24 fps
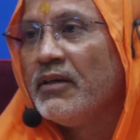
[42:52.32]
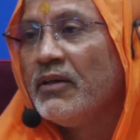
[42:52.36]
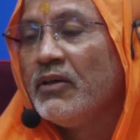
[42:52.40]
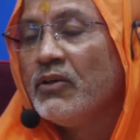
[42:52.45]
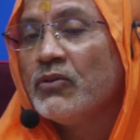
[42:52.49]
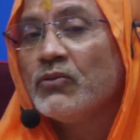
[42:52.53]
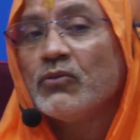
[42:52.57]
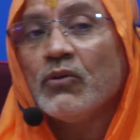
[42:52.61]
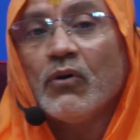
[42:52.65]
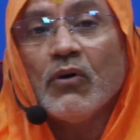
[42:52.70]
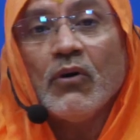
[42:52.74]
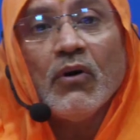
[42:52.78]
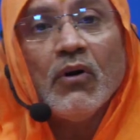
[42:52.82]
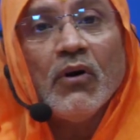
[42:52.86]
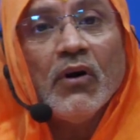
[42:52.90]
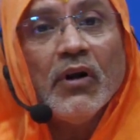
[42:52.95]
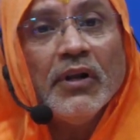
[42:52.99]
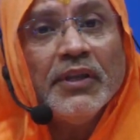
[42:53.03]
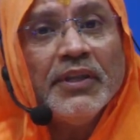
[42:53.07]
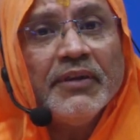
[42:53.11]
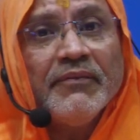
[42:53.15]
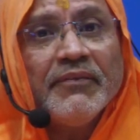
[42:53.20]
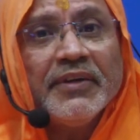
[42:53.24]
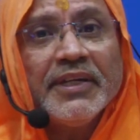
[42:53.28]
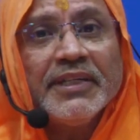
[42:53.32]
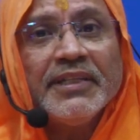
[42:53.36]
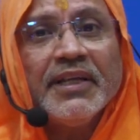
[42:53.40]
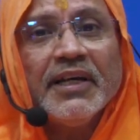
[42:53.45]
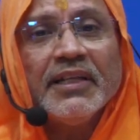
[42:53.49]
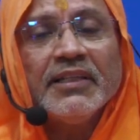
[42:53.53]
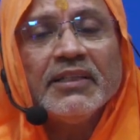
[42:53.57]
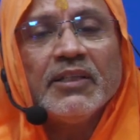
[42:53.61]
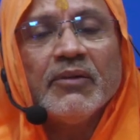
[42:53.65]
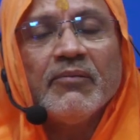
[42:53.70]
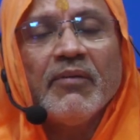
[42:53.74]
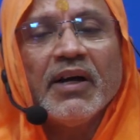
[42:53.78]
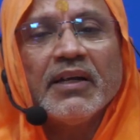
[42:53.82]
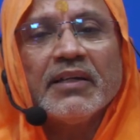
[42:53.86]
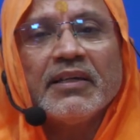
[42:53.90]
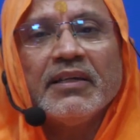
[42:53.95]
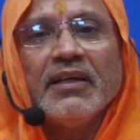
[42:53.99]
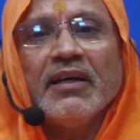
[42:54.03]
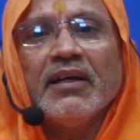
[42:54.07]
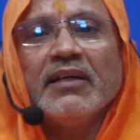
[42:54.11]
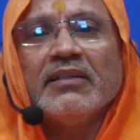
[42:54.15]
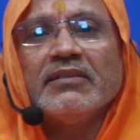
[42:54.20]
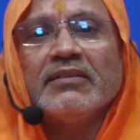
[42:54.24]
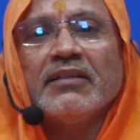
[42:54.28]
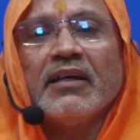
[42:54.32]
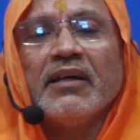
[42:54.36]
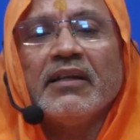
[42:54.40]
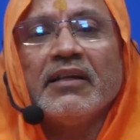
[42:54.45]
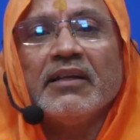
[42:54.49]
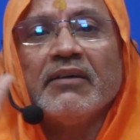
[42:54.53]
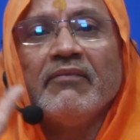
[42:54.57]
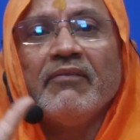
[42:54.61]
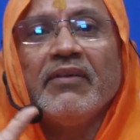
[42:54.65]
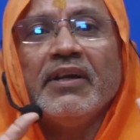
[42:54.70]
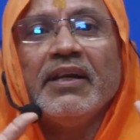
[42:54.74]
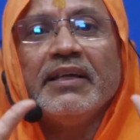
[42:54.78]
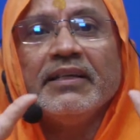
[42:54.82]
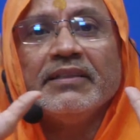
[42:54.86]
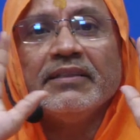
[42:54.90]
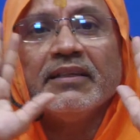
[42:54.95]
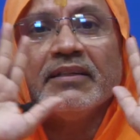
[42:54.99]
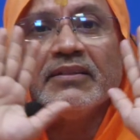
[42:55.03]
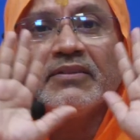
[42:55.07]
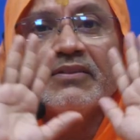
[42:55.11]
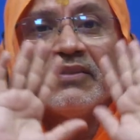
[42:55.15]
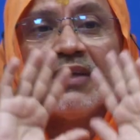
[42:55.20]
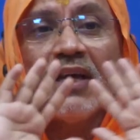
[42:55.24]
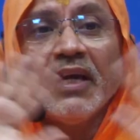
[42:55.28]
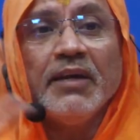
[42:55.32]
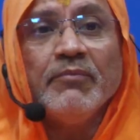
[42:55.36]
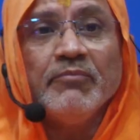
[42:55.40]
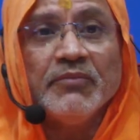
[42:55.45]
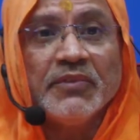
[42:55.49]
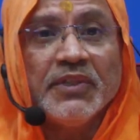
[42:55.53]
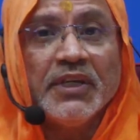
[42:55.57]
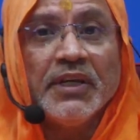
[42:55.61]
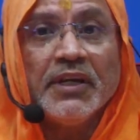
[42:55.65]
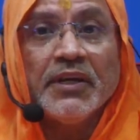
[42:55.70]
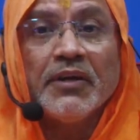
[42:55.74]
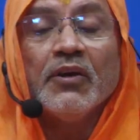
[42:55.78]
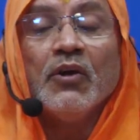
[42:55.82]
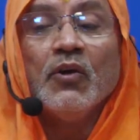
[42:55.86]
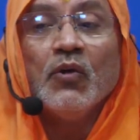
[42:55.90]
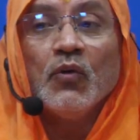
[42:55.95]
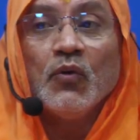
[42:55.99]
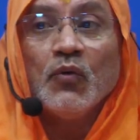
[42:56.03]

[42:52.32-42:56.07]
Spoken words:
So all the Vedanta Vakyas are revealing the same thing.